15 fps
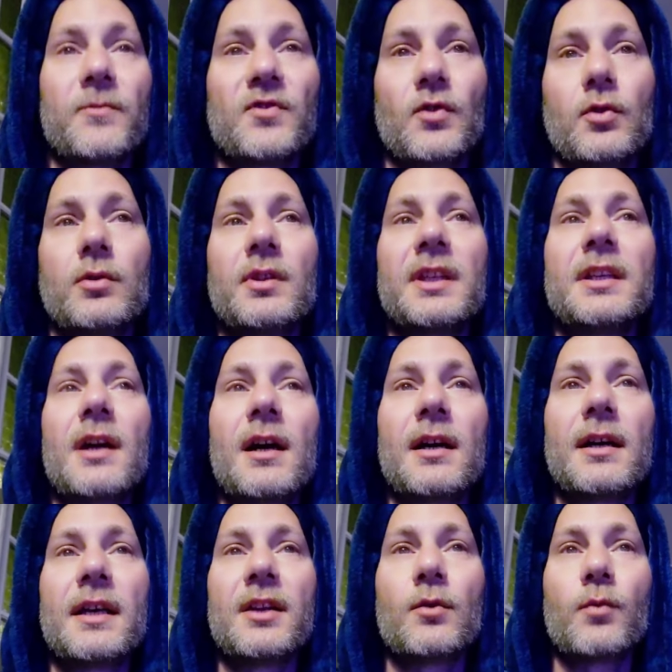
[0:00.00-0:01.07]
certainly
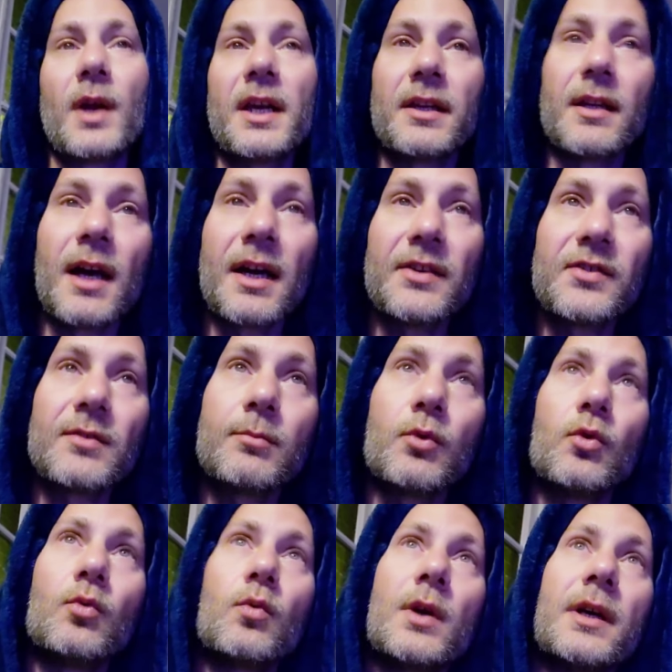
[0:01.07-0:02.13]
not in a
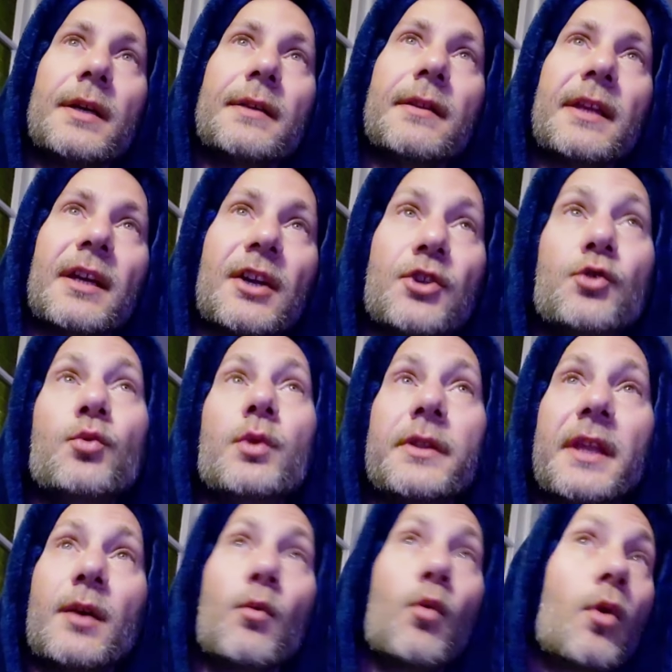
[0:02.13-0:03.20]
recognizable way. Like I knew
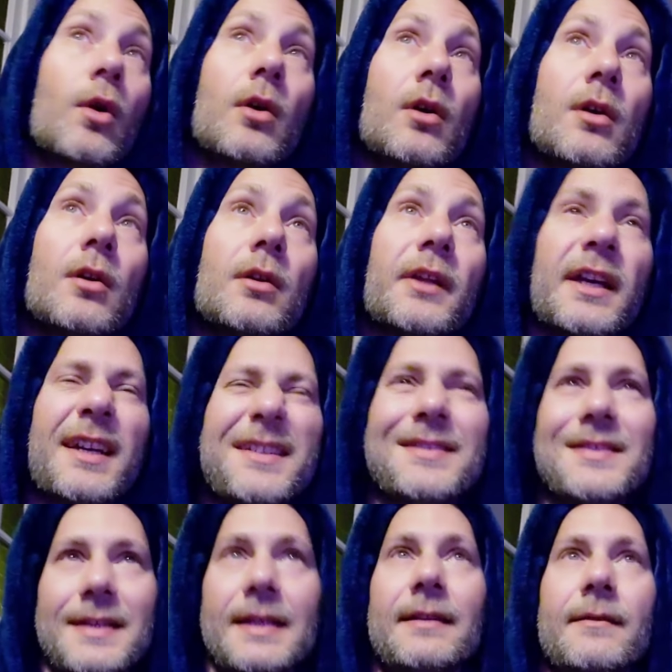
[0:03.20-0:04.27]
what they were. Like I'd
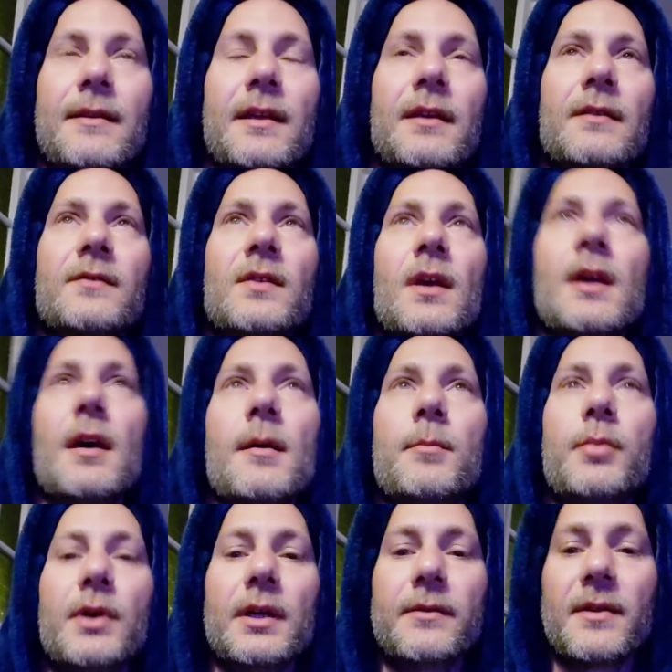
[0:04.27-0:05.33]
seen things,
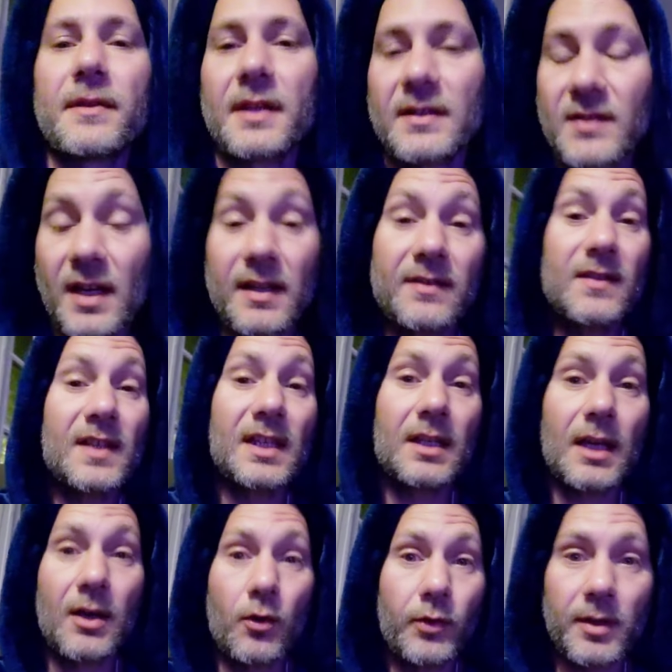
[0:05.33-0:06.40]
but the things I had seen
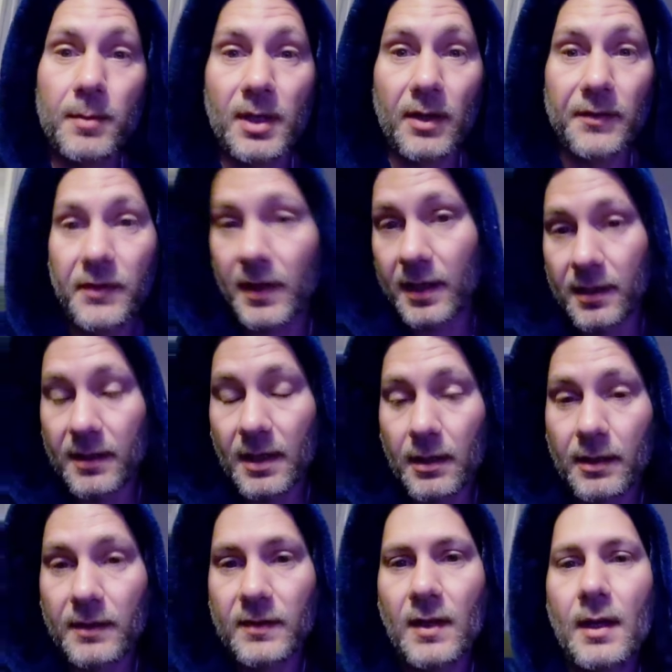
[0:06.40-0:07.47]
had only been on
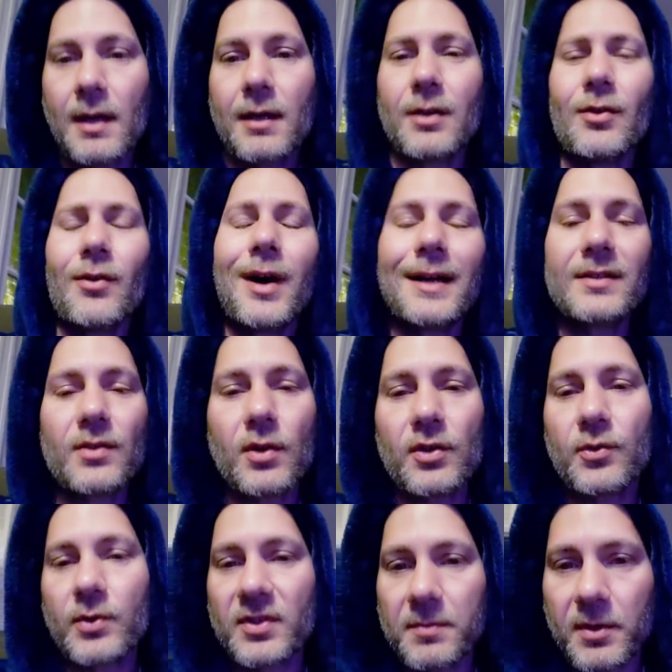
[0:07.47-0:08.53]
psychedelics. You know, I started
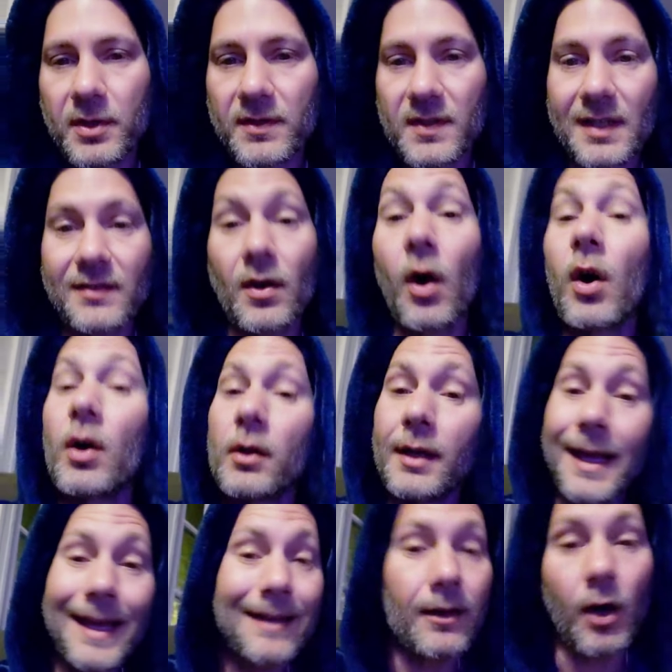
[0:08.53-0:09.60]
to experience things
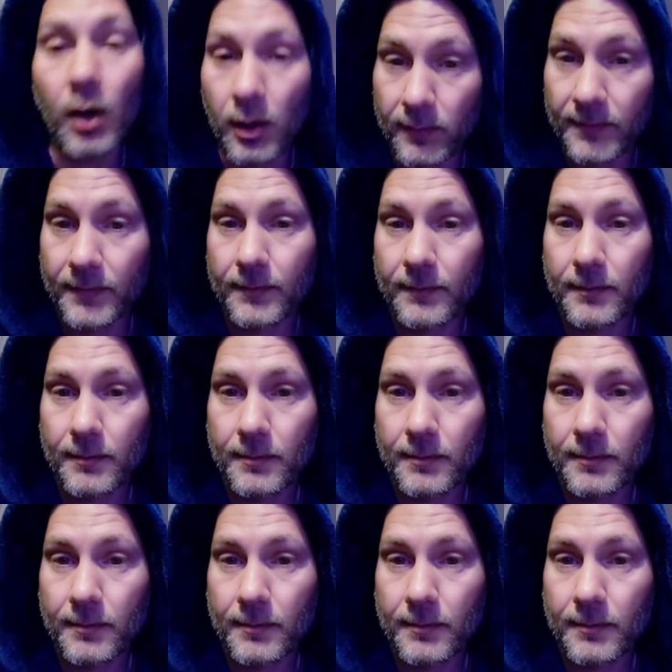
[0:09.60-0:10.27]
on and off,